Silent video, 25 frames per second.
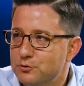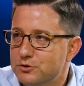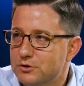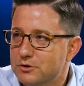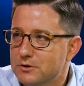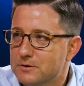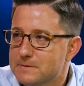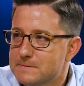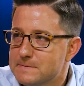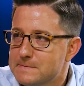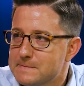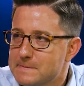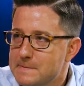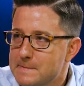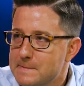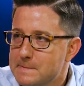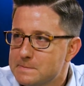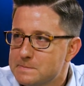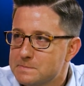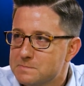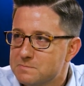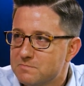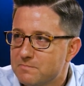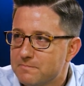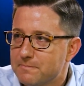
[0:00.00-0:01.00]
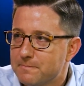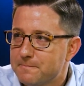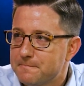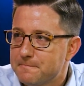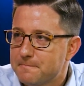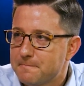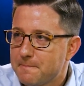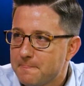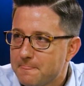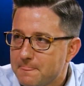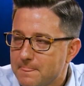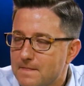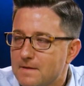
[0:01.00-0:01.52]
mean like a service or
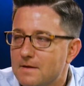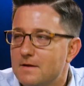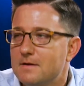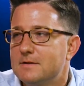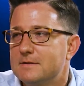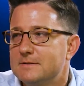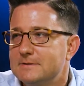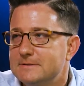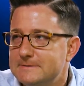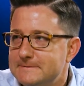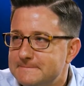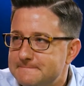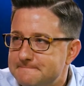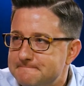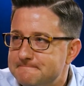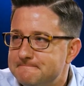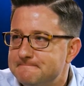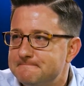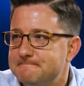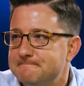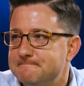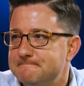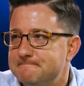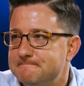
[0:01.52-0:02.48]
something you could offer to,